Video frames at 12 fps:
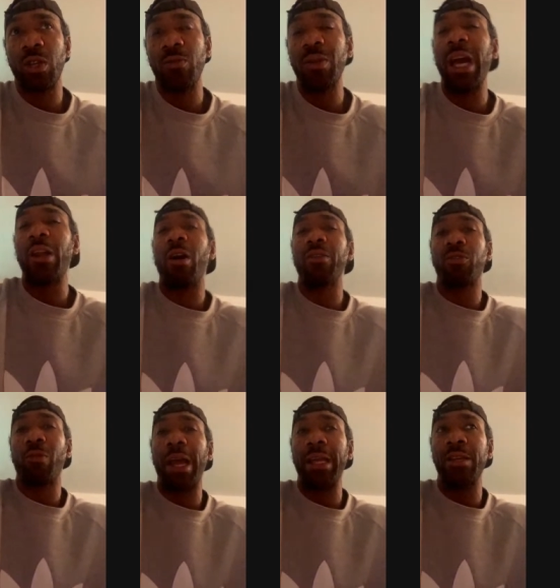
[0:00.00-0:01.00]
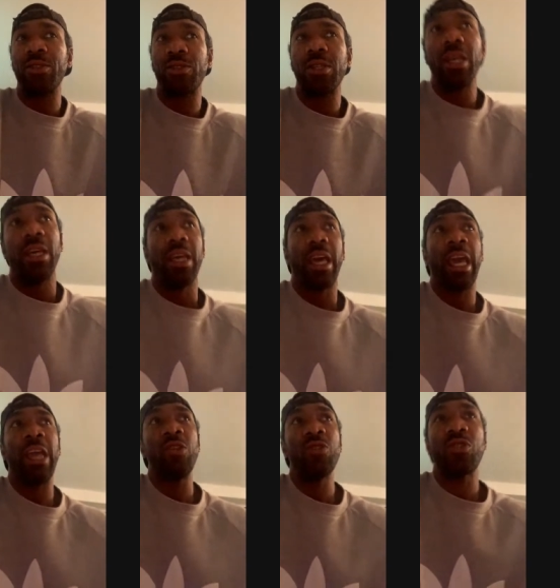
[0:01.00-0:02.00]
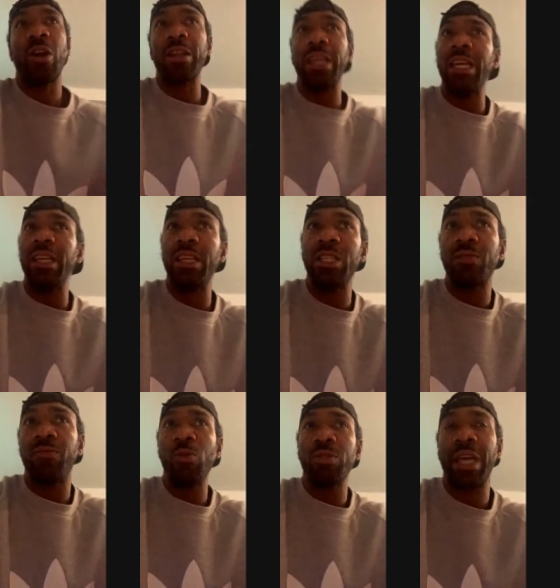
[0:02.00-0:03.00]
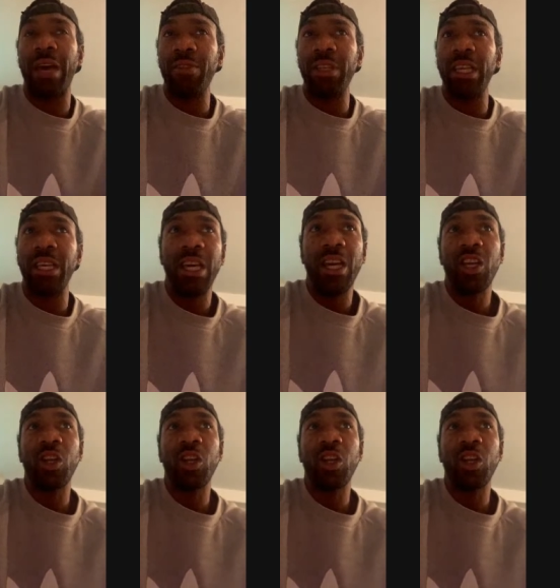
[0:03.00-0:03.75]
So if you got arthritis and you start eating these foods heavily,